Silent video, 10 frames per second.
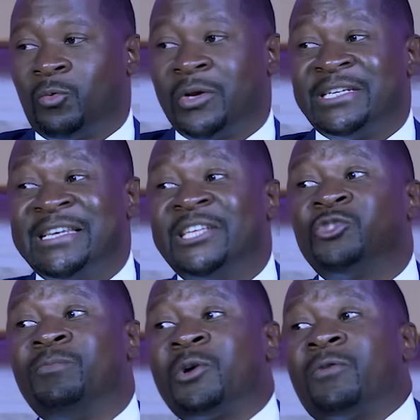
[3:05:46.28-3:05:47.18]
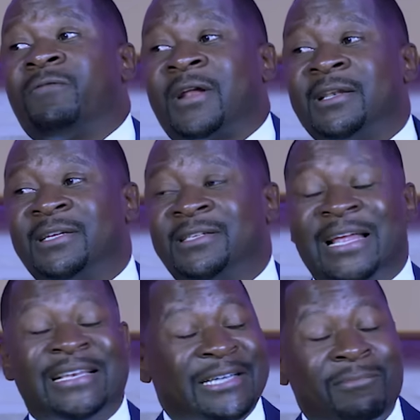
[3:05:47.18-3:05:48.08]
which needs to be confronted.
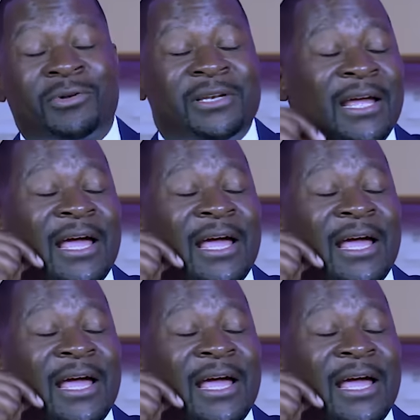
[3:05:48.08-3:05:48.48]
And somebody